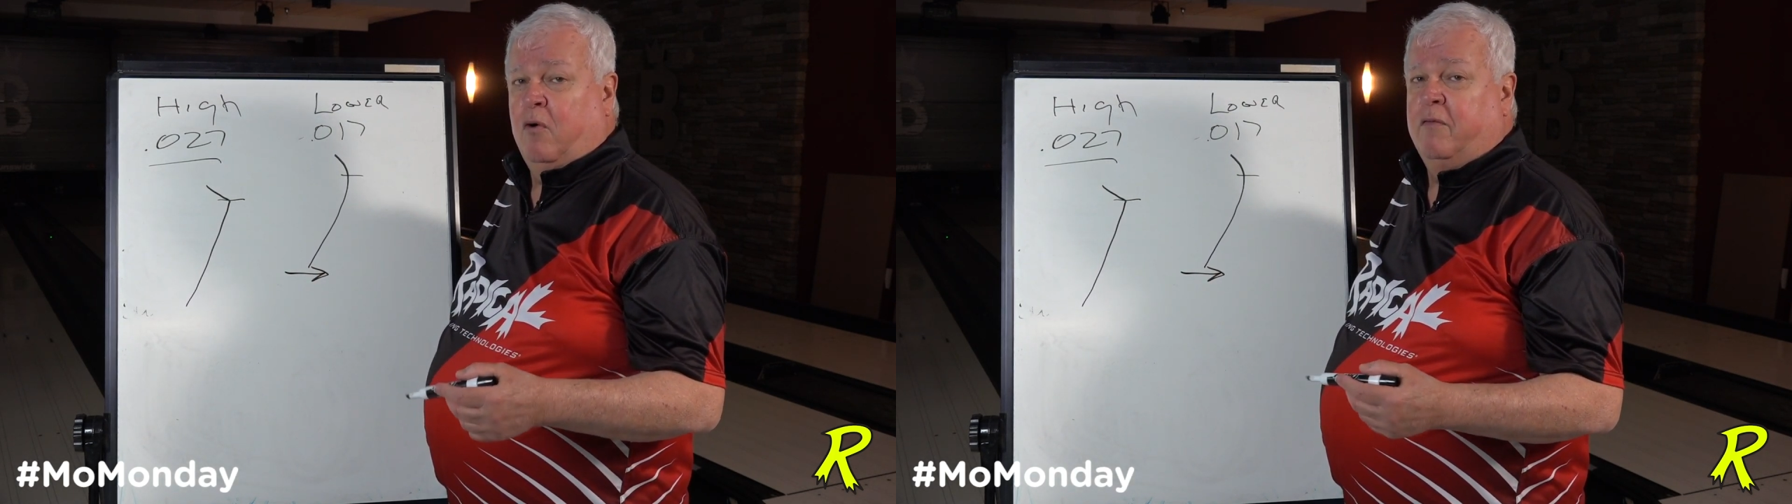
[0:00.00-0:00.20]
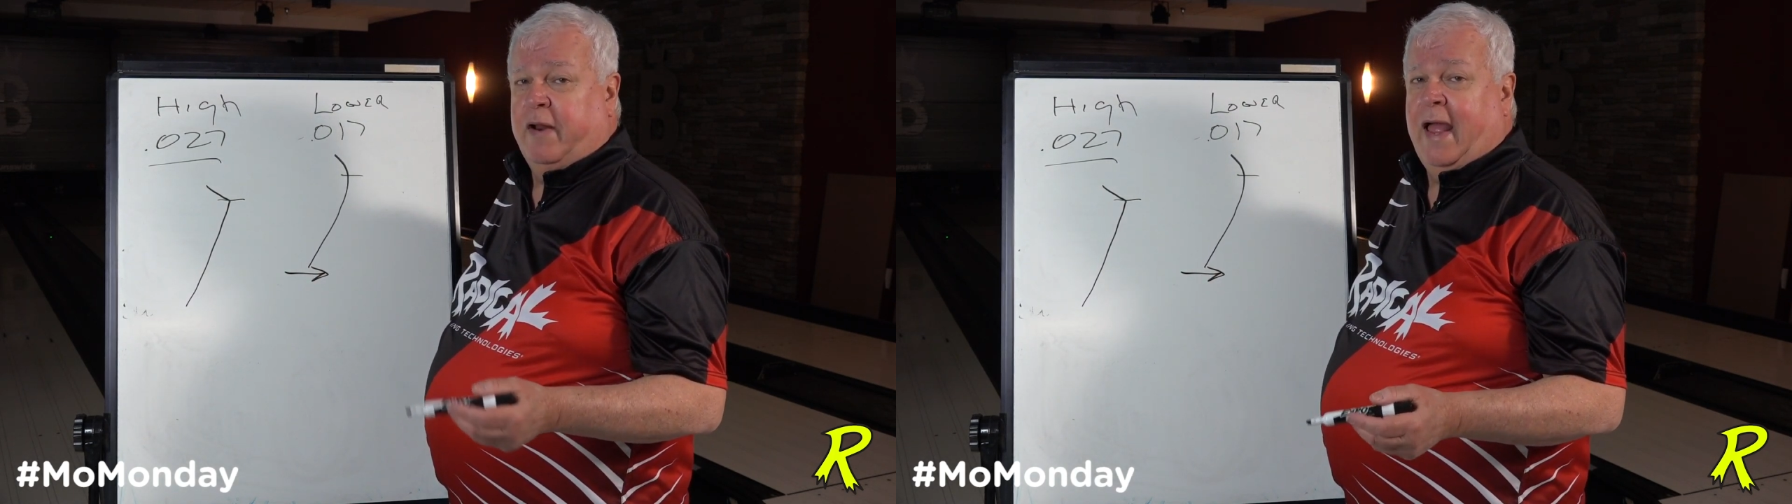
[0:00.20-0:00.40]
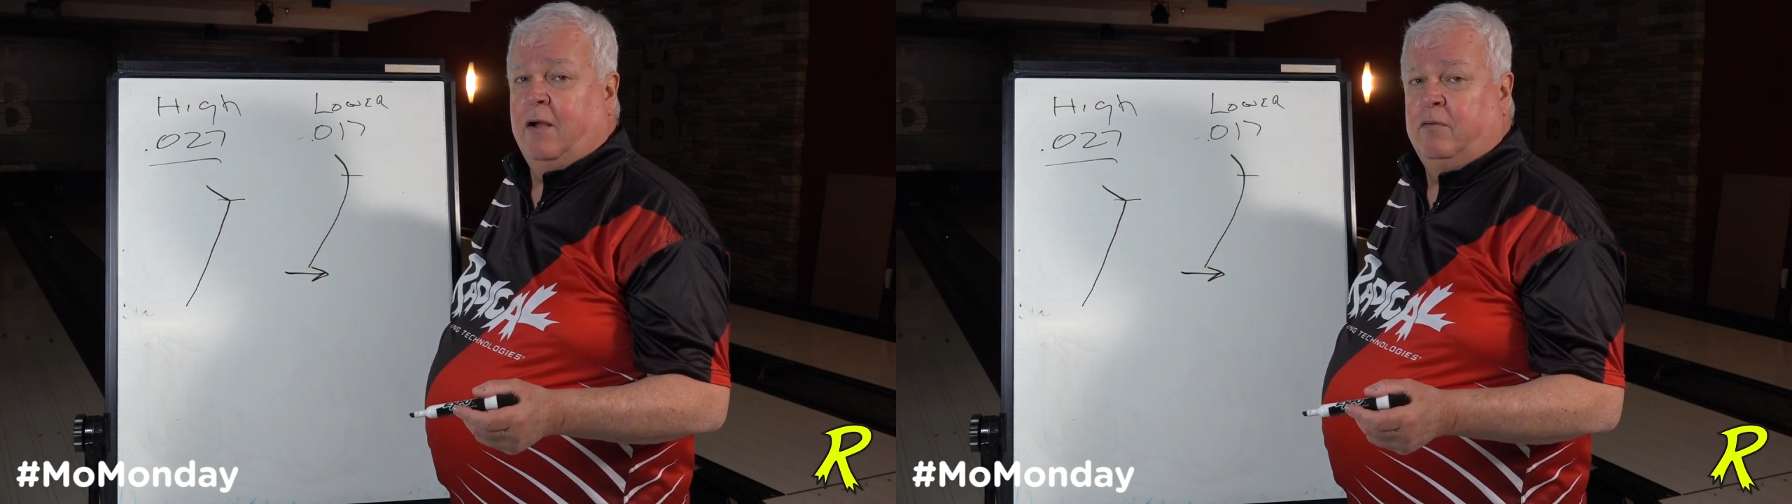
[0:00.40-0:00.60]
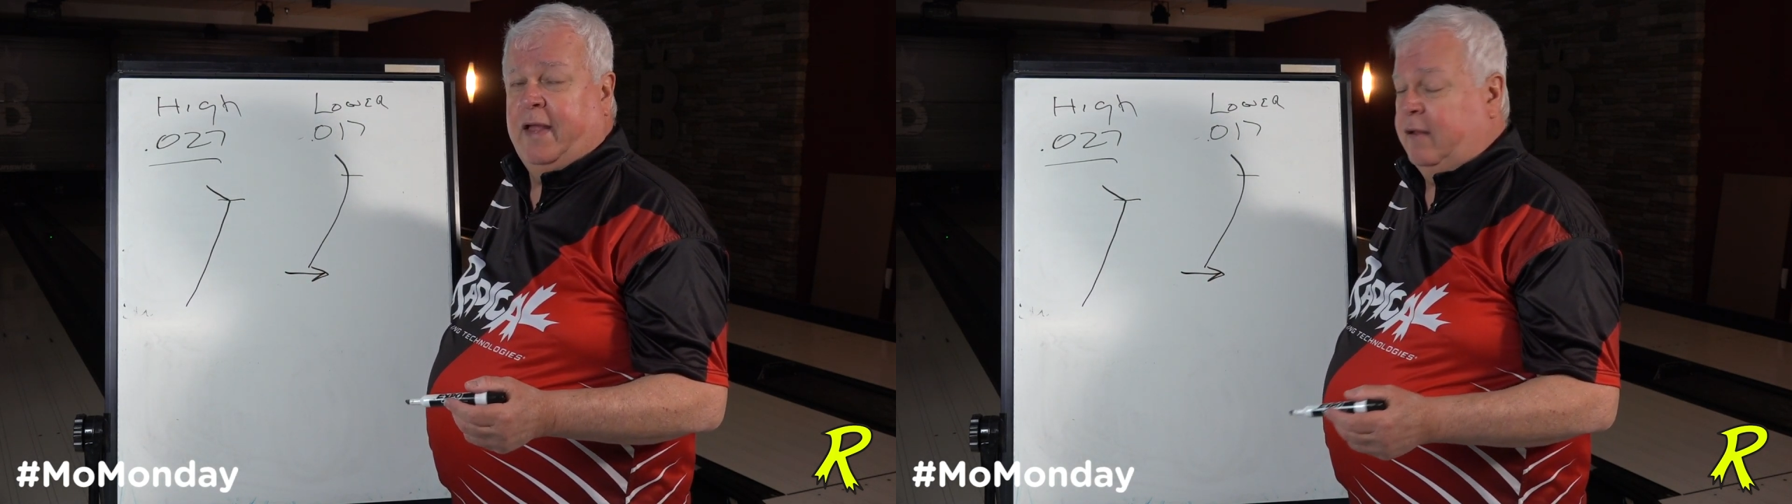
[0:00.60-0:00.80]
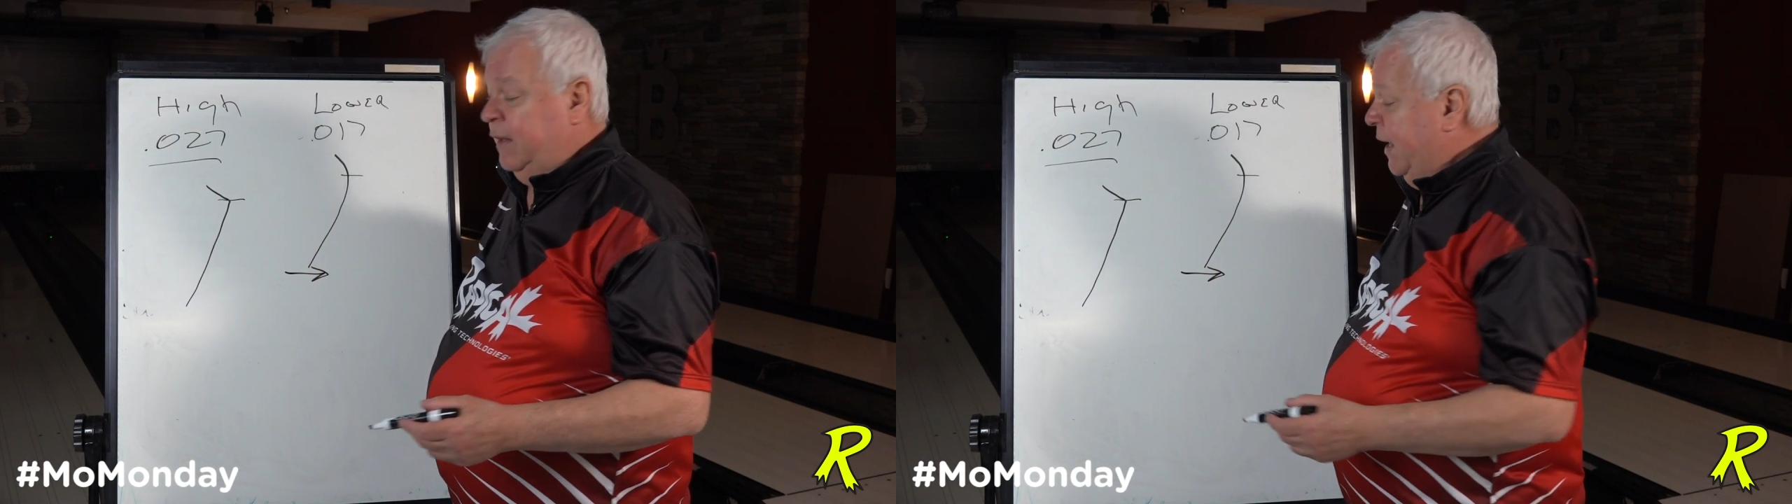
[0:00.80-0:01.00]
of an angle
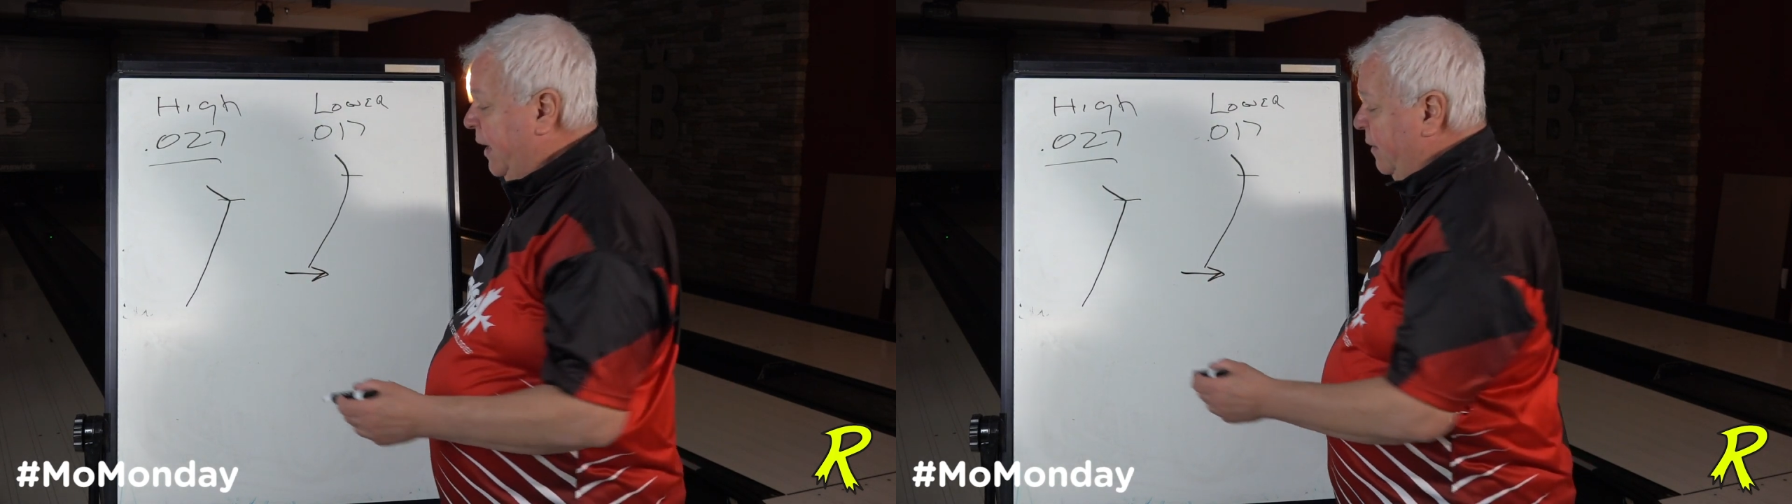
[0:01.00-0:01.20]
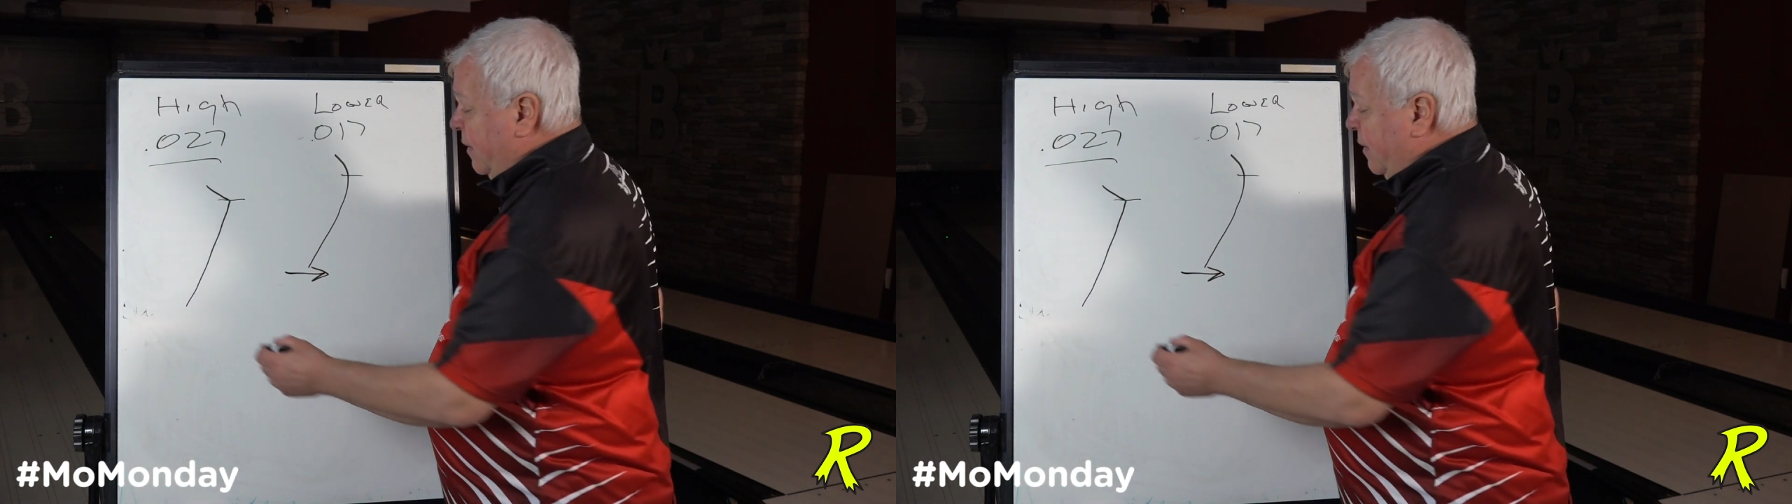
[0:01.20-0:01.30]
down lane.